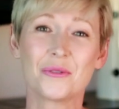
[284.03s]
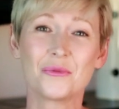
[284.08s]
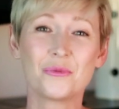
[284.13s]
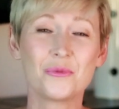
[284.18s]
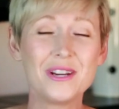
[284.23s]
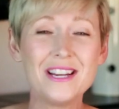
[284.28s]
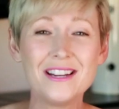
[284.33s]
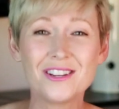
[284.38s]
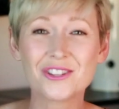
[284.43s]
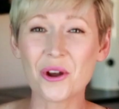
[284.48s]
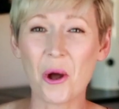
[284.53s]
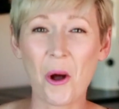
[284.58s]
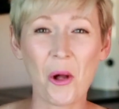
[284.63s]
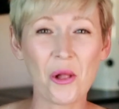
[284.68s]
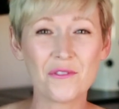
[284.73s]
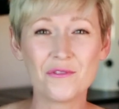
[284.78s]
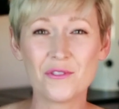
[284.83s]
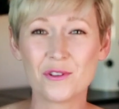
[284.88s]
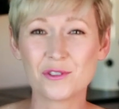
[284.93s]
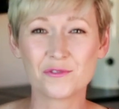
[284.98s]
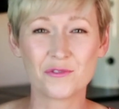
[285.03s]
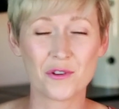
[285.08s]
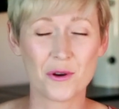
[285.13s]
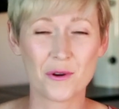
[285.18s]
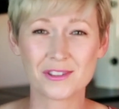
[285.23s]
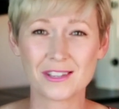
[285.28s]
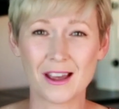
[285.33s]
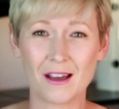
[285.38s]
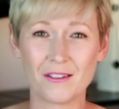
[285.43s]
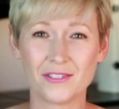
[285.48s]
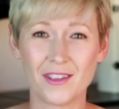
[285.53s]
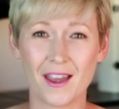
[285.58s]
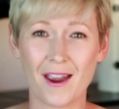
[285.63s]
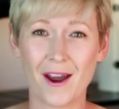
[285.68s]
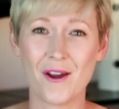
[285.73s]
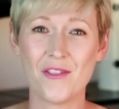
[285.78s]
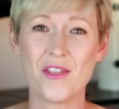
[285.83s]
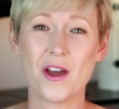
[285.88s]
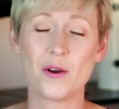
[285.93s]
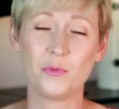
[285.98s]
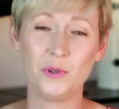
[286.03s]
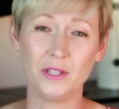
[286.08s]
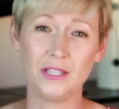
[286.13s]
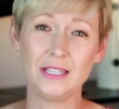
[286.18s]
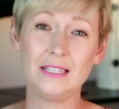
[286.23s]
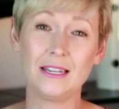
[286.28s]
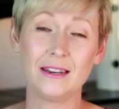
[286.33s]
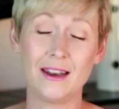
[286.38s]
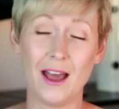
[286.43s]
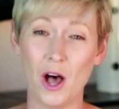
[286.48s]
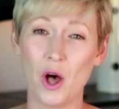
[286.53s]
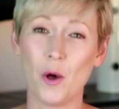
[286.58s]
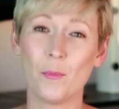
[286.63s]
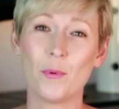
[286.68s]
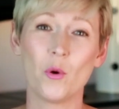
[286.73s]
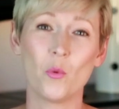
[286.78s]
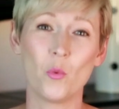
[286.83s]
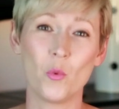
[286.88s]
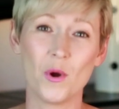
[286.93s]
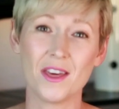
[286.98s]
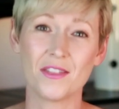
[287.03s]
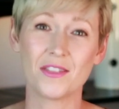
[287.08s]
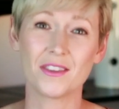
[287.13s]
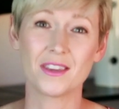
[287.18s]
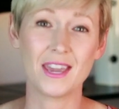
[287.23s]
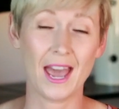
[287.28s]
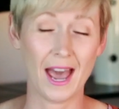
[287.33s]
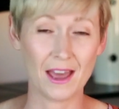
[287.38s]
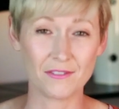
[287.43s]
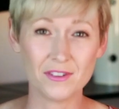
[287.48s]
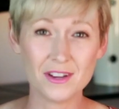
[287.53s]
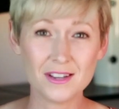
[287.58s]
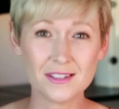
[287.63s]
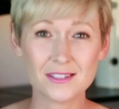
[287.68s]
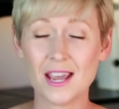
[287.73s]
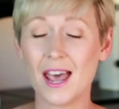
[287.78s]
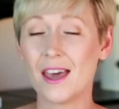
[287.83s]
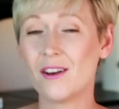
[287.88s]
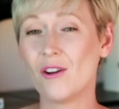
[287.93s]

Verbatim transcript: reach all of those folks out there that really need help with Canvas,